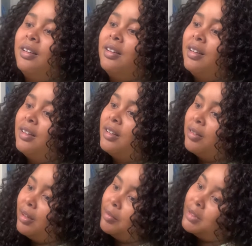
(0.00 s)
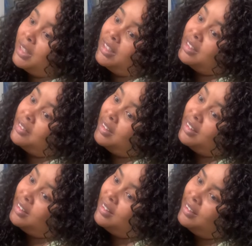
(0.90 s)
Until I'm
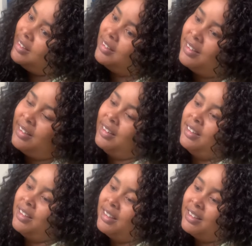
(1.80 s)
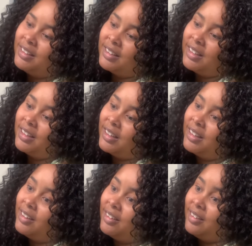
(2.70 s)
satisfied. It's synthetic
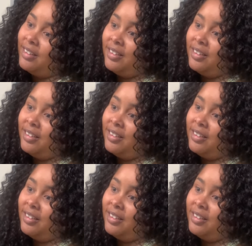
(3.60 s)
hair.